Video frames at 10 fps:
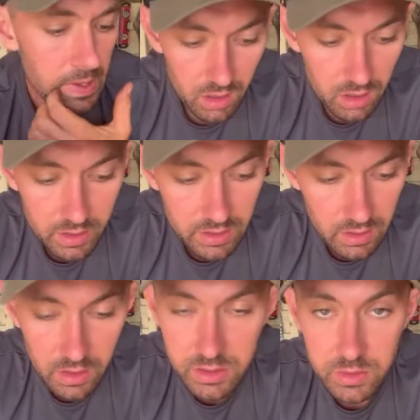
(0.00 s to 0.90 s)

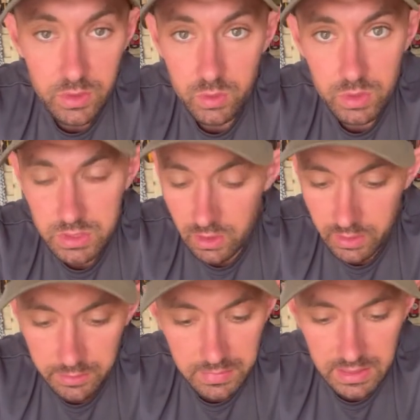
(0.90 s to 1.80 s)
I do it all the
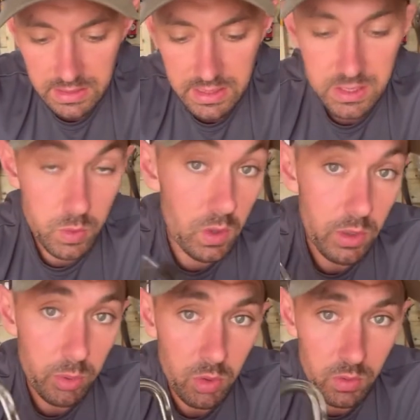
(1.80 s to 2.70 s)
time, and that's why I
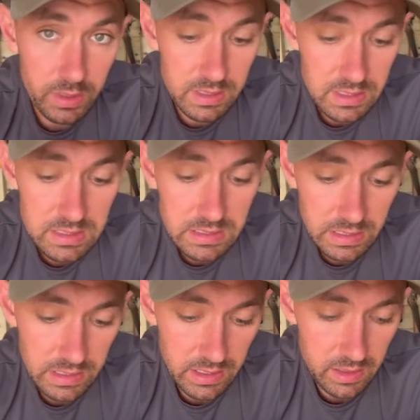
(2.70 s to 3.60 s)
bought one of these,
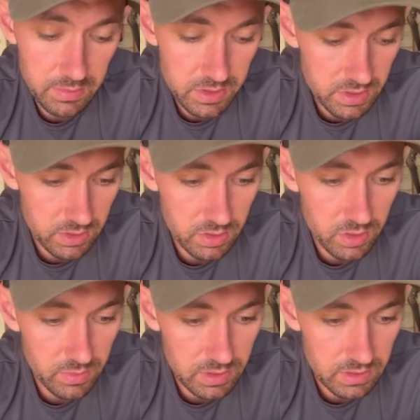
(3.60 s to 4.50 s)
because I do
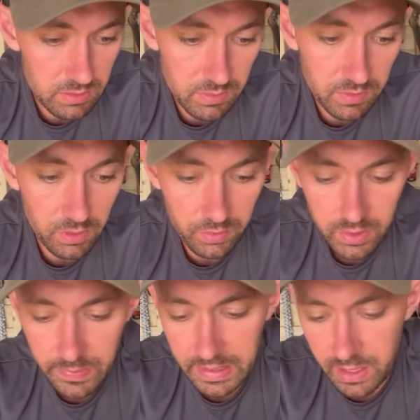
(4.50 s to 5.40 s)
it with
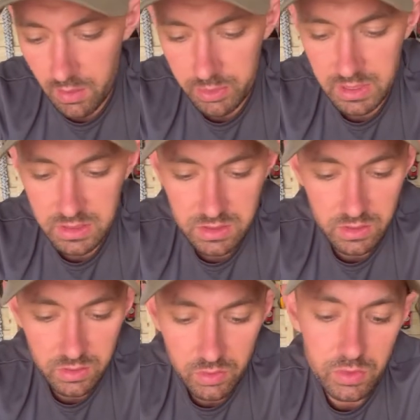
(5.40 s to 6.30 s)
three-way carabiners, and
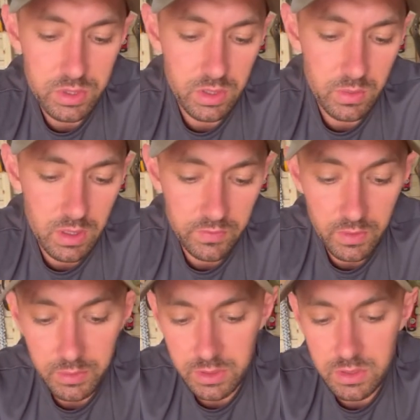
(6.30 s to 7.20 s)
I thought, you know what, if
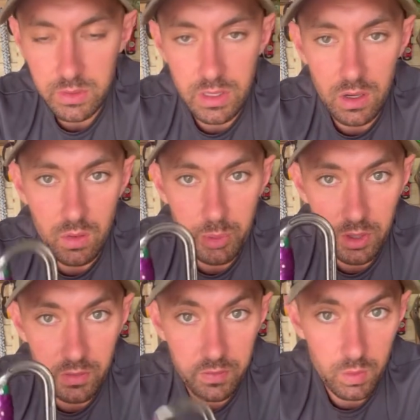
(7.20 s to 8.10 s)
I'm going to do it, I'll
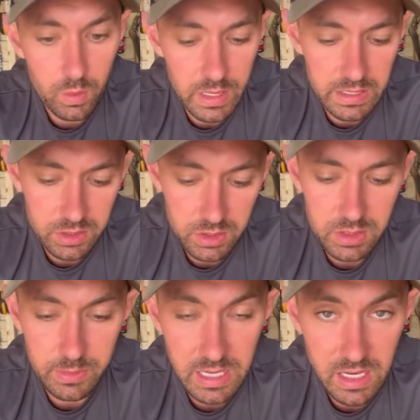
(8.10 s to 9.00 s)
buy a four-way just
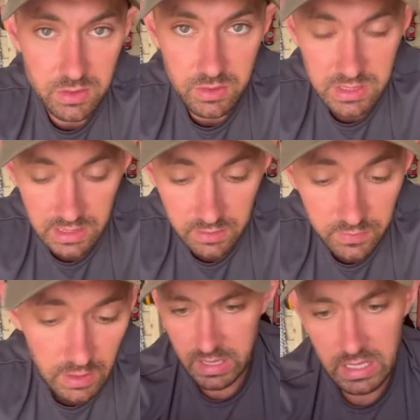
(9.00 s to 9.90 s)
to be extra safe.
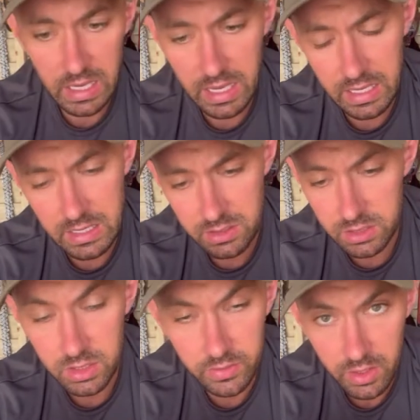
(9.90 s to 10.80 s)
Each
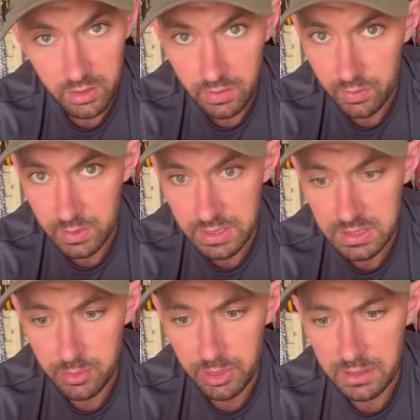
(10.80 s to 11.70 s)
to their own. Everyone has
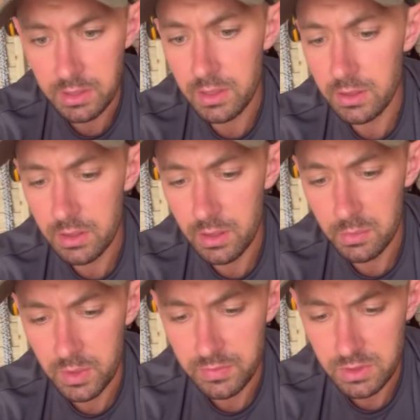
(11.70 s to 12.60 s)
an opinion on
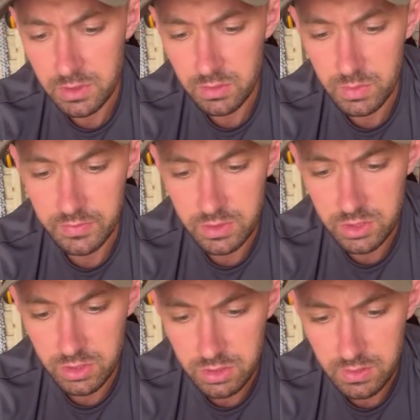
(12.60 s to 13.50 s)
whether you
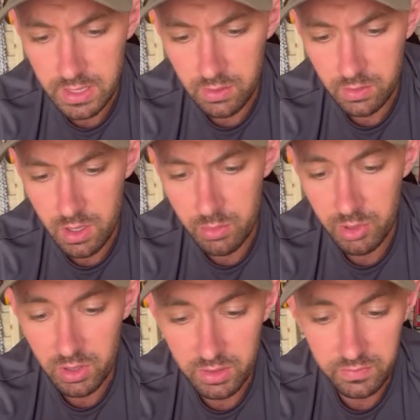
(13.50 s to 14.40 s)
should do that or not, but
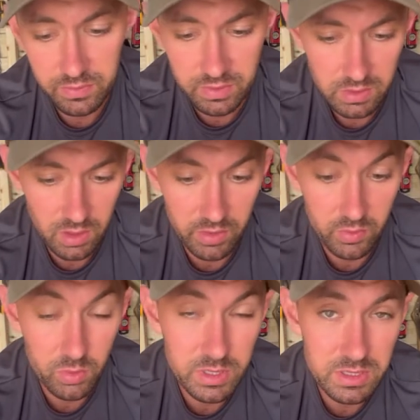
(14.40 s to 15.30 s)
I've
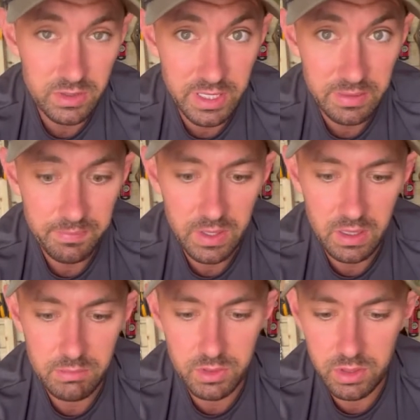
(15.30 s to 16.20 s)
always done it. I
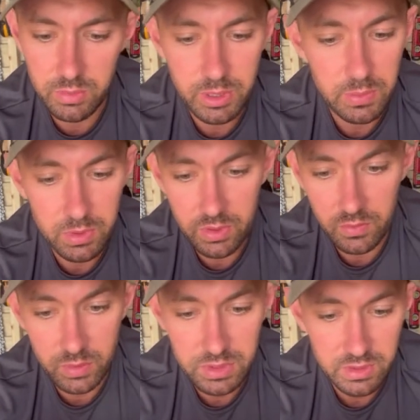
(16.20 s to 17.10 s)
know people that have
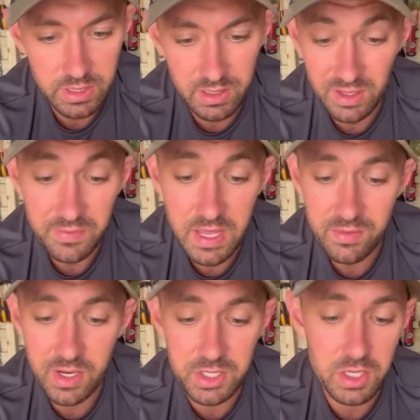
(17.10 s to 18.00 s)
always done it, and I've
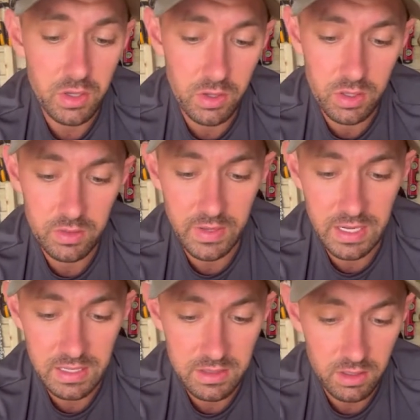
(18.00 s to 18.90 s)
never actually heard of
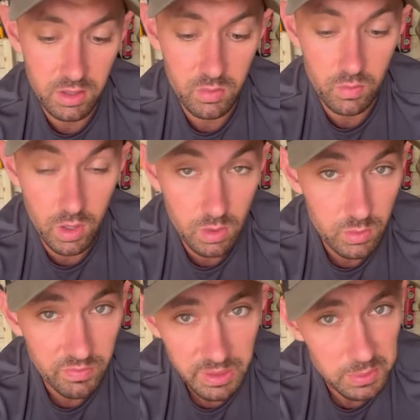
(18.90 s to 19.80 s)
anything go wrong
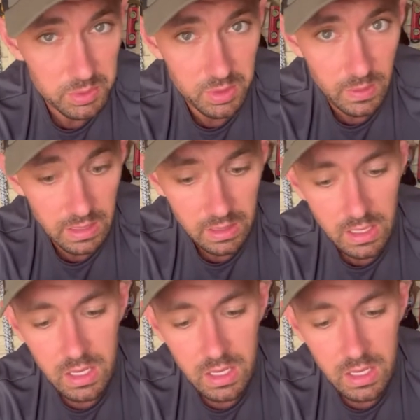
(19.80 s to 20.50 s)
with people doing it.